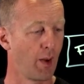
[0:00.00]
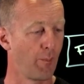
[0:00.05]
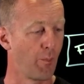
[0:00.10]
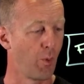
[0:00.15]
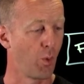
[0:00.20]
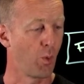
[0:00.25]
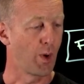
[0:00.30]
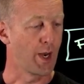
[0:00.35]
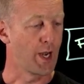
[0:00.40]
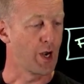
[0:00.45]

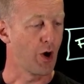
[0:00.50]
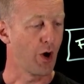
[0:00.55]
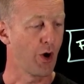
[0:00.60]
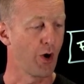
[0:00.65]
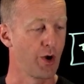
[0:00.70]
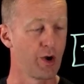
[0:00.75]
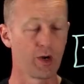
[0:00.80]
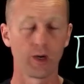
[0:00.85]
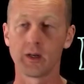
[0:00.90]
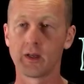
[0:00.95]
we
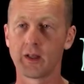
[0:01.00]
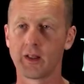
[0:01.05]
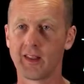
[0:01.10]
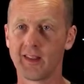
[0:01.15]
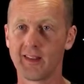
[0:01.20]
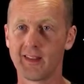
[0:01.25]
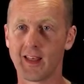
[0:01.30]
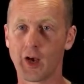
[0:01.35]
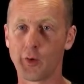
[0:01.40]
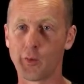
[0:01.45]
know
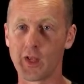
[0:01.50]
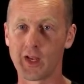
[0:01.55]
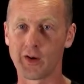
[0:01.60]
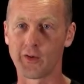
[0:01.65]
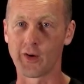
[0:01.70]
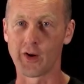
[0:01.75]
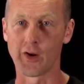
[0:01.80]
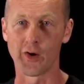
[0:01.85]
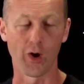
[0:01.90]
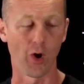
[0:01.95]
that we
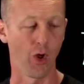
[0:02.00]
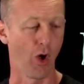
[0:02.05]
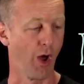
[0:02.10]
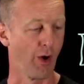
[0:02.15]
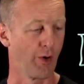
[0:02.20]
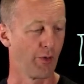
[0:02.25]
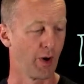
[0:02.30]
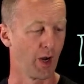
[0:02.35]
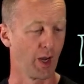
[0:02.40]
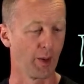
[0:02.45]
agree on a lot,
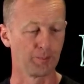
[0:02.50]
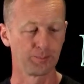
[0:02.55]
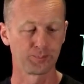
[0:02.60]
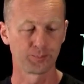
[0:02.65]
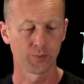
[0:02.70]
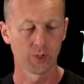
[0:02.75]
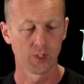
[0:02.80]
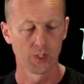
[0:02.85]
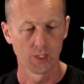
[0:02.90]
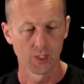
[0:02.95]
right?
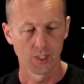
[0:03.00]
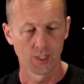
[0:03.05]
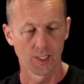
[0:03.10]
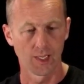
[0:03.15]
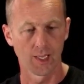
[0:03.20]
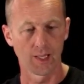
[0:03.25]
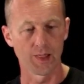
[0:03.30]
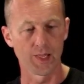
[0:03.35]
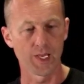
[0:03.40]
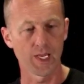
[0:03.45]

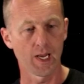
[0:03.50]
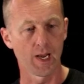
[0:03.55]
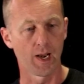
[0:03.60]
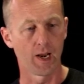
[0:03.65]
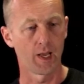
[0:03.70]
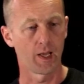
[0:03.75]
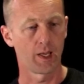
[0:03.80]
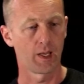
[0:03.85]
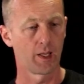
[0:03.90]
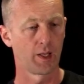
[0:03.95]
And then
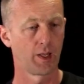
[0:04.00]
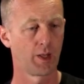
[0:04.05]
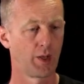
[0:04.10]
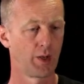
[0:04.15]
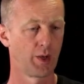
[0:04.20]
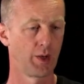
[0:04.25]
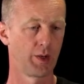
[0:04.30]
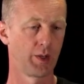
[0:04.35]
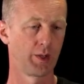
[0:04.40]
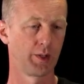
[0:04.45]
the
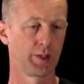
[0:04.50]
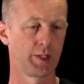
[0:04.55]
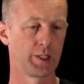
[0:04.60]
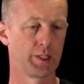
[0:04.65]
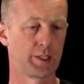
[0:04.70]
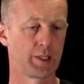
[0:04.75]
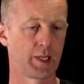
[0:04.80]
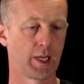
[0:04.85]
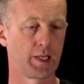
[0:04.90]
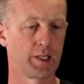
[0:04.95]

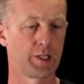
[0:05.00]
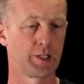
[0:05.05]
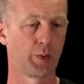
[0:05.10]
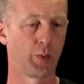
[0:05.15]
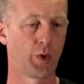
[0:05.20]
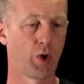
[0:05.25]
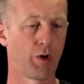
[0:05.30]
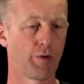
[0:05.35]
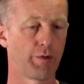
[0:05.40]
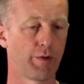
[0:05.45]
stage that
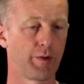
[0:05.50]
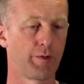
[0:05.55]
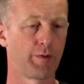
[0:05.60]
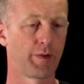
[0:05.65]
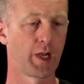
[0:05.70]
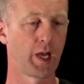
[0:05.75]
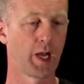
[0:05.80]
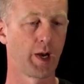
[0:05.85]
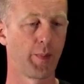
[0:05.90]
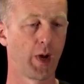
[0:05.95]
we often
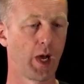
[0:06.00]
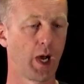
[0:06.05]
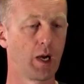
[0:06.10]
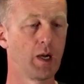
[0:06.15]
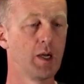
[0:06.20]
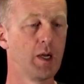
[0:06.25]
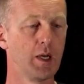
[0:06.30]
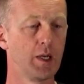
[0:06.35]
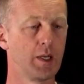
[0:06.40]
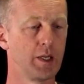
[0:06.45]
forget about
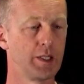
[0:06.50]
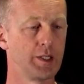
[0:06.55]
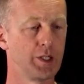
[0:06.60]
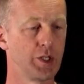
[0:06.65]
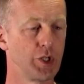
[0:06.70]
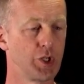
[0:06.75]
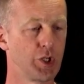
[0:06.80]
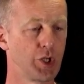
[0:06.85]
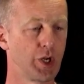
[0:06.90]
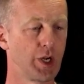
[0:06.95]
is
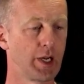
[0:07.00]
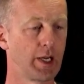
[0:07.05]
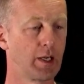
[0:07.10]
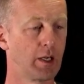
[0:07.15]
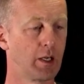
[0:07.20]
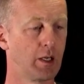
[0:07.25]
adjourning.